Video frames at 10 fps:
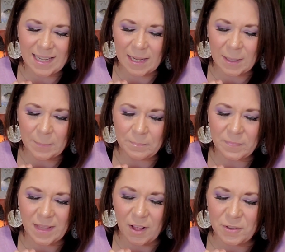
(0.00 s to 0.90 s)

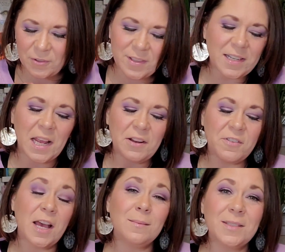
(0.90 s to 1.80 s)
although the Knight of
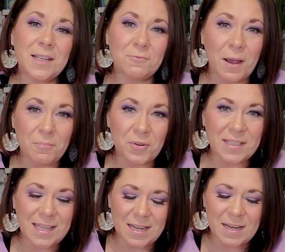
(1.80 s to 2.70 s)
Cups can
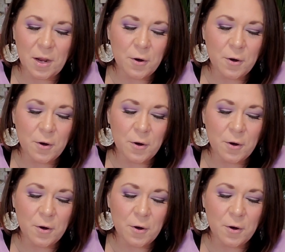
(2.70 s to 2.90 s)
represent